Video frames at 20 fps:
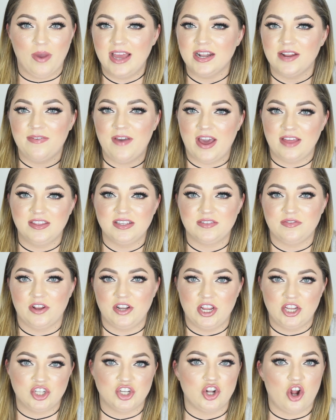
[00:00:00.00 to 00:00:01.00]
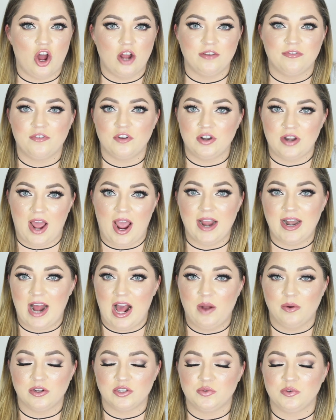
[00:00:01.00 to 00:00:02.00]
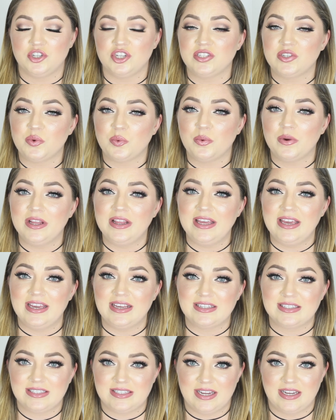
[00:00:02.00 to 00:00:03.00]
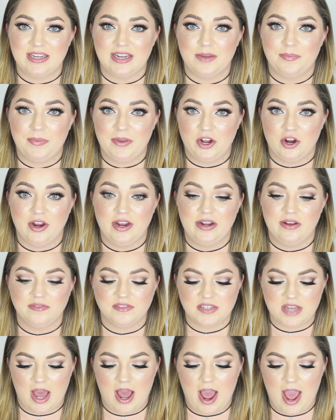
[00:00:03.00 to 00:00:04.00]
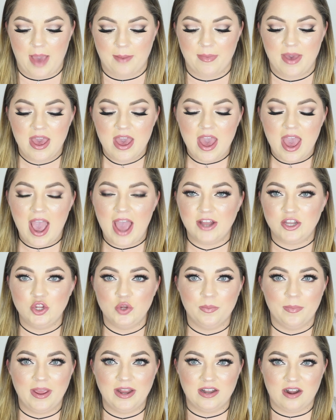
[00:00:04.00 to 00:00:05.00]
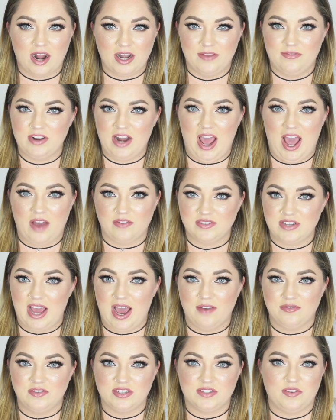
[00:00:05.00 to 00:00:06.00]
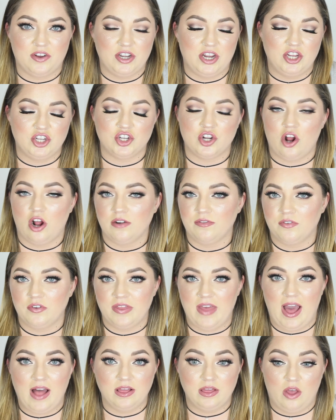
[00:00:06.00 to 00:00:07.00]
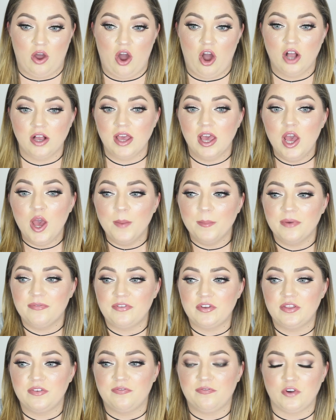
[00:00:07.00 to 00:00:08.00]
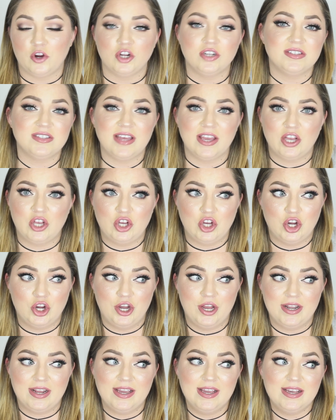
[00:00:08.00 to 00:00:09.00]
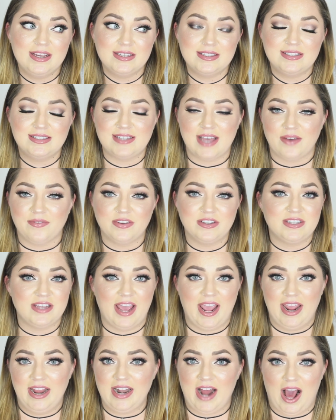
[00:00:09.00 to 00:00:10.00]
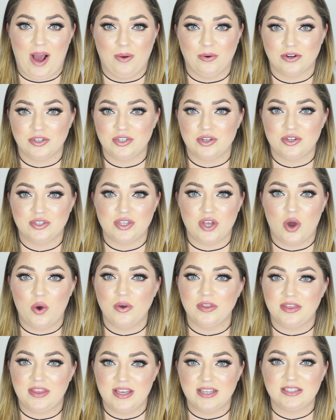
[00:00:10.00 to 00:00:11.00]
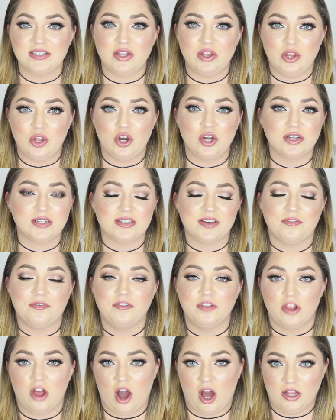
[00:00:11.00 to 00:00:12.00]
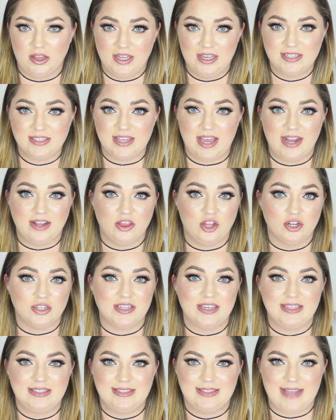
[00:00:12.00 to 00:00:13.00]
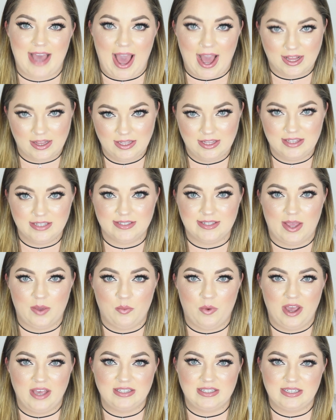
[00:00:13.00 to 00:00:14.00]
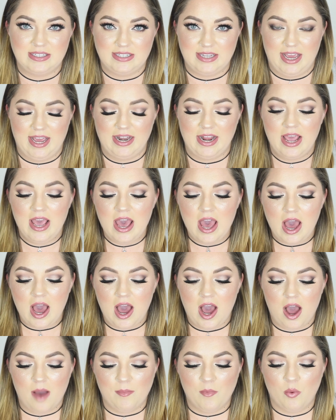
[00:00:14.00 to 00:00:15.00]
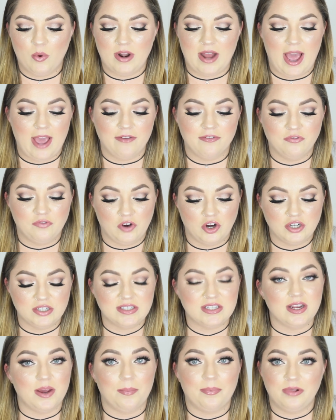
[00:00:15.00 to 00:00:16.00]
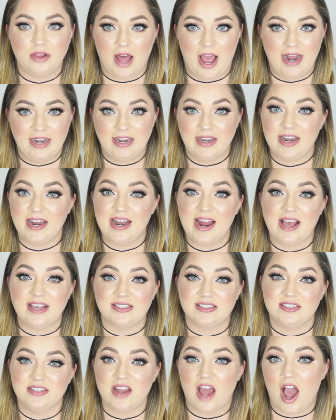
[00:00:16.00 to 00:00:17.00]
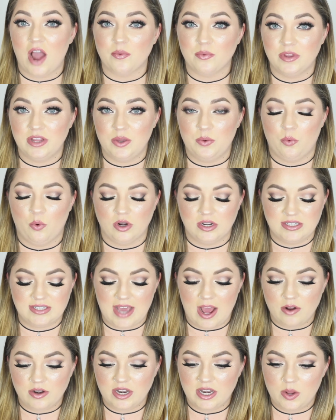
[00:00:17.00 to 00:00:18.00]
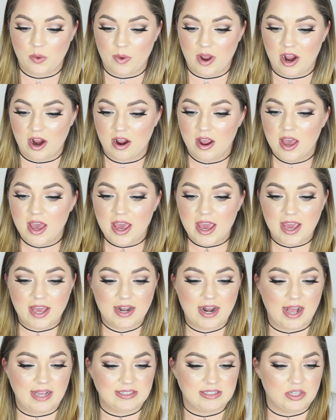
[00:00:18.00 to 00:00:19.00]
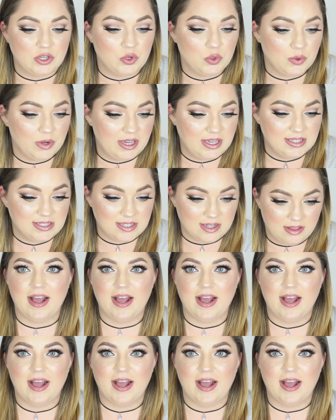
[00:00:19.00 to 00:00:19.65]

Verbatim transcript: And I've had this foundation on for nine hours, which is a really extended period of time, and you may not even have to have this foundation on for that long, but for the first like good seven to eight hours or so, this looked flawless and looked exactly the same way as it did um, when I first applied it. It has not really worn down anywhere. It hasn't creased.